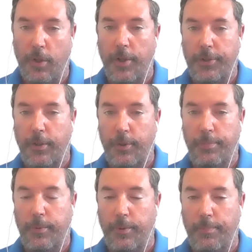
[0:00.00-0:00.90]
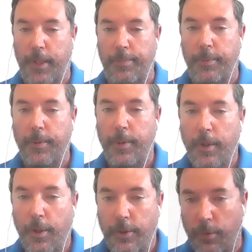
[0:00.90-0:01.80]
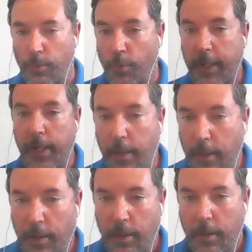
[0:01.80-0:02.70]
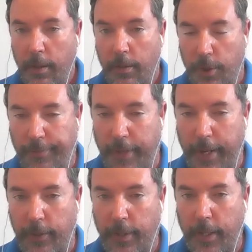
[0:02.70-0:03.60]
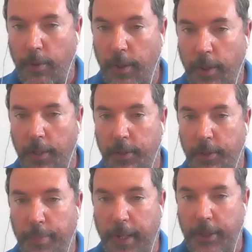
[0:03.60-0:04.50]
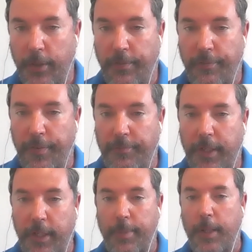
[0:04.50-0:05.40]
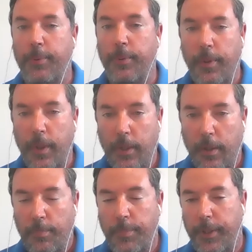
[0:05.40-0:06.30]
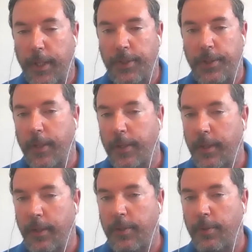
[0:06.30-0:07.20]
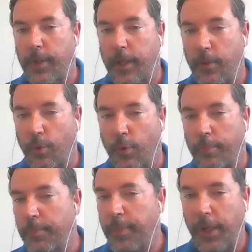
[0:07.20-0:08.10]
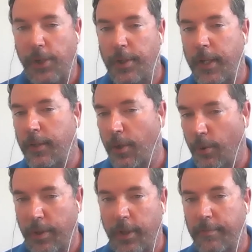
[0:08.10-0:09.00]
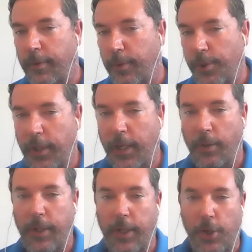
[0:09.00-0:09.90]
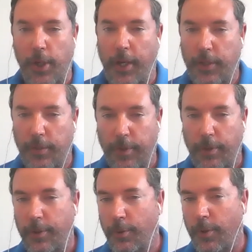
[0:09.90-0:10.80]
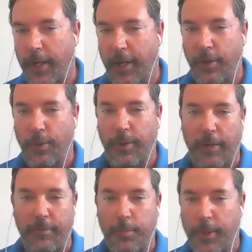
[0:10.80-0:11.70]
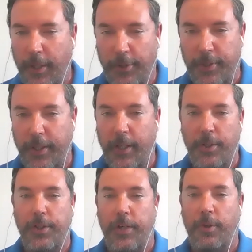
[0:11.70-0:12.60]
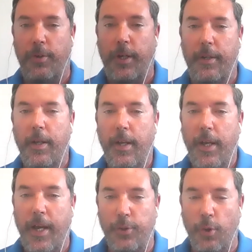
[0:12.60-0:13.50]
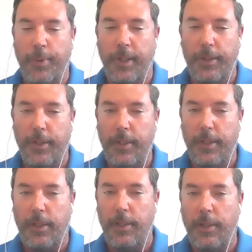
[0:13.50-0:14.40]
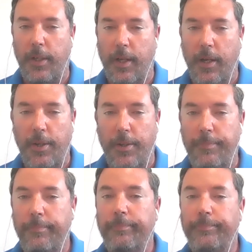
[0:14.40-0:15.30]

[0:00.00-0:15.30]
the cost of those people. So just Flagler County has a capacity of 15 people. But that's not telling you that Ormond Beach and Daytona and Volusia County and Jacksonville and Orlando and everybody else that got the SAFER grant has openings that these kids can get hired in.